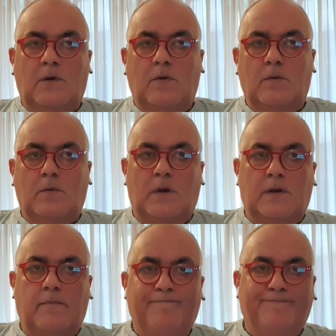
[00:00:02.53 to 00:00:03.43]
Hello
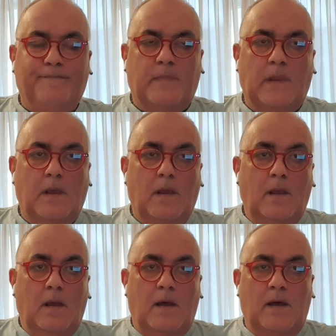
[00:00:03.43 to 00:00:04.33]
everyone,
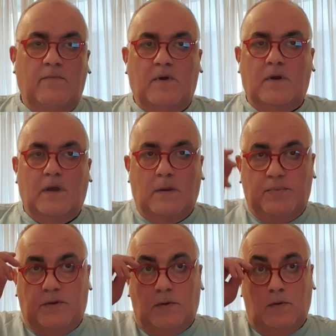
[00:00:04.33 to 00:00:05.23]
I'm very
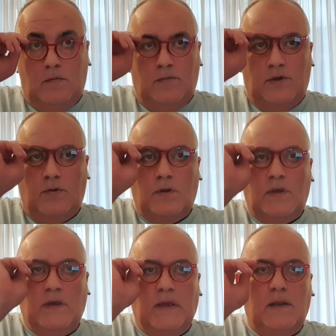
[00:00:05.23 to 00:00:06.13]
happy to meet you
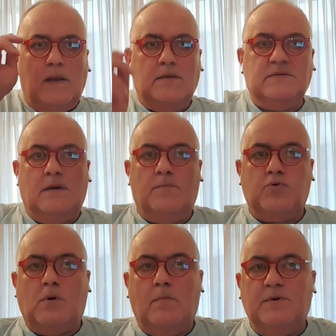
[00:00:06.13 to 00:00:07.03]
again as I
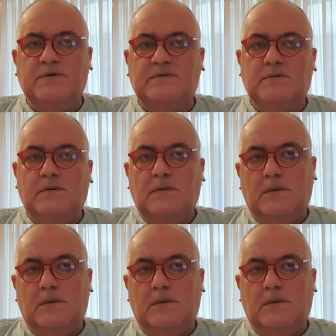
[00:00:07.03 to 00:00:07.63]
promised